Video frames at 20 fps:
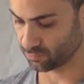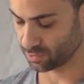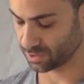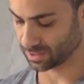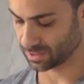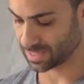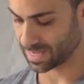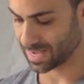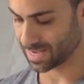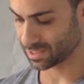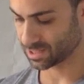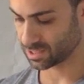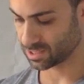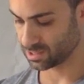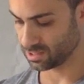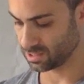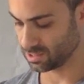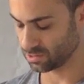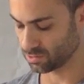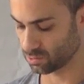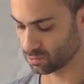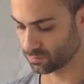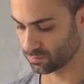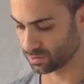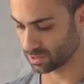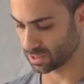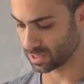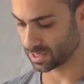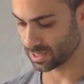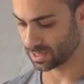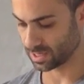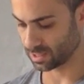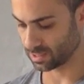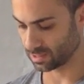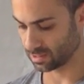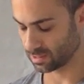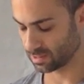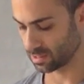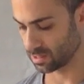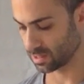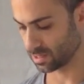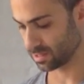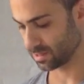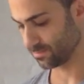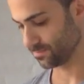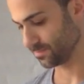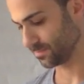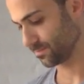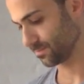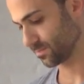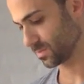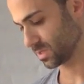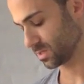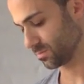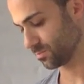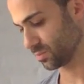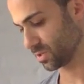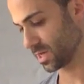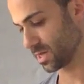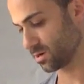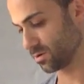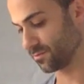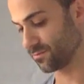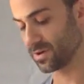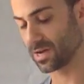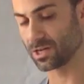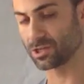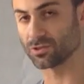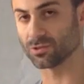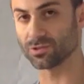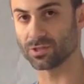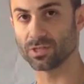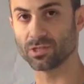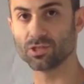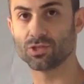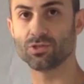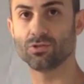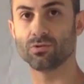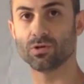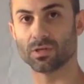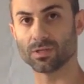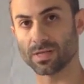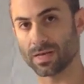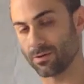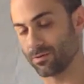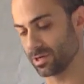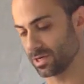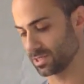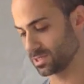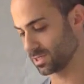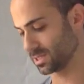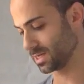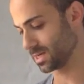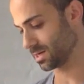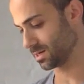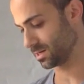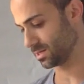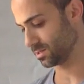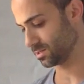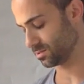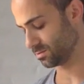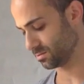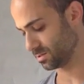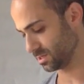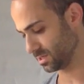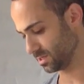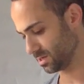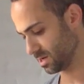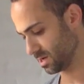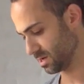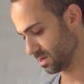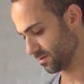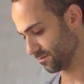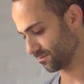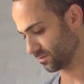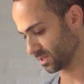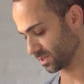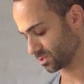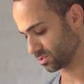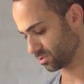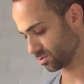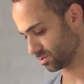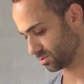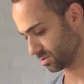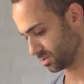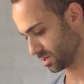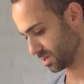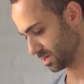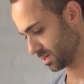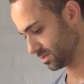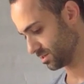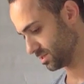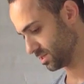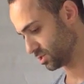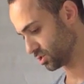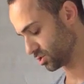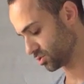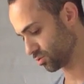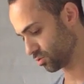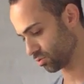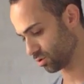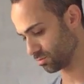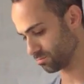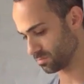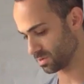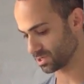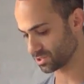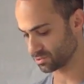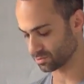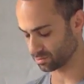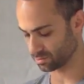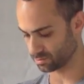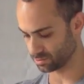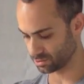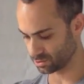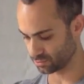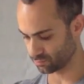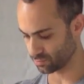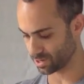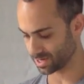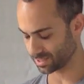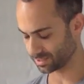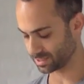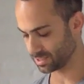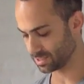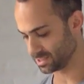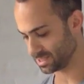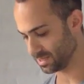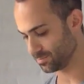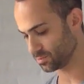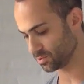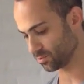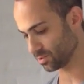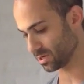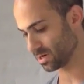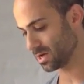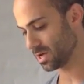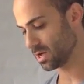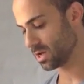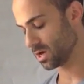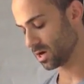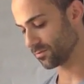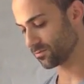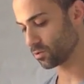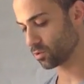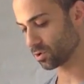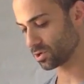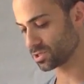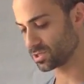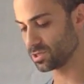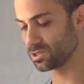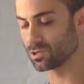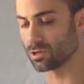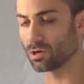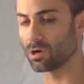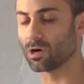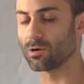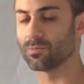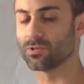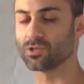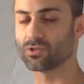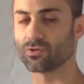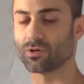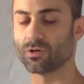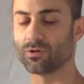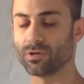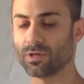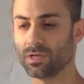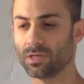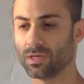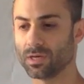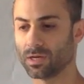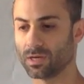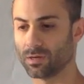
relax the overlying plantar fascial tissue, allowing us to get into the flexor digitorum muscle directly deep to it. Of course, these are arbitrary